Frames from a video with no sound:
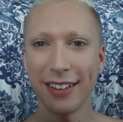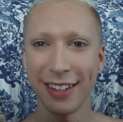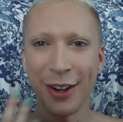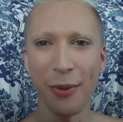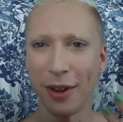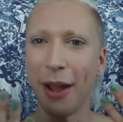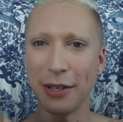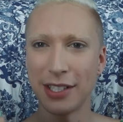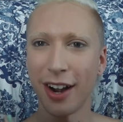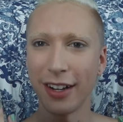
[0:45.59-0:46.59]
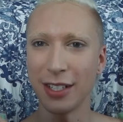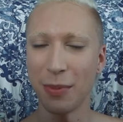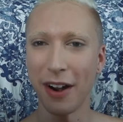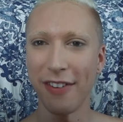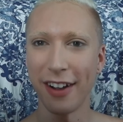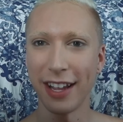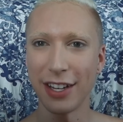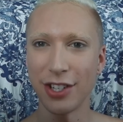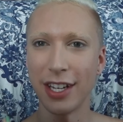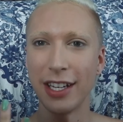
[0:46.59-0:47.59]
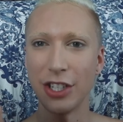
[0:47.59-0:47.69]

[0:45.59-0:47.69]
when I was starting to wear foundation,